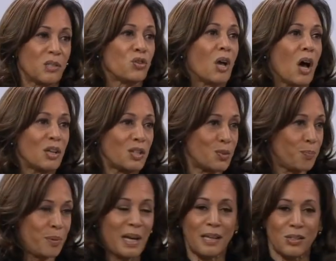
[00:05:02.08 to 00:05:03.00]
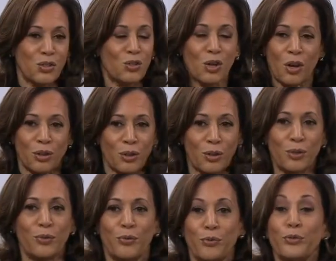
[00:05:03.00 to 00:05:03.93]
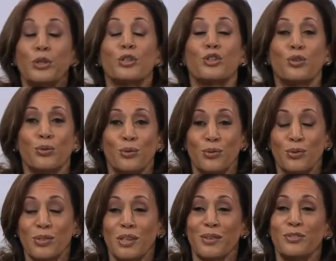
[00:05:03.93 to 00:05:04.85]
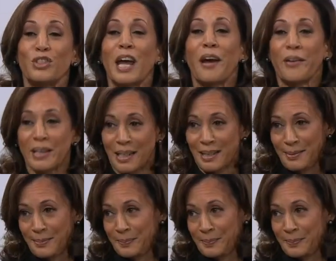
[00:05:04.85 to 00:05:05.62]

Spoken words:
not based on the virtues of charity.